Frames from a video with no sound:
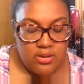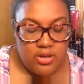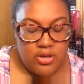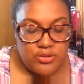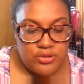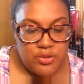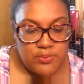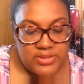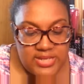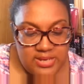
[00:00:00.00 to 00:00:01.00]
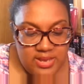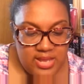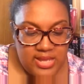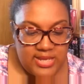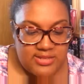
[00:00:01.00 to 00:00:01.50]
kaolin,
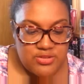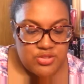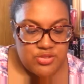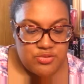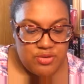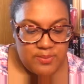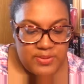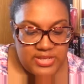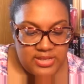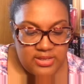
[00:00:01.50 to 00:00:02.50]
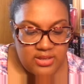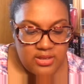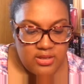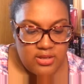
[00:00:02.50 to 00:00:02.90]
and scrubby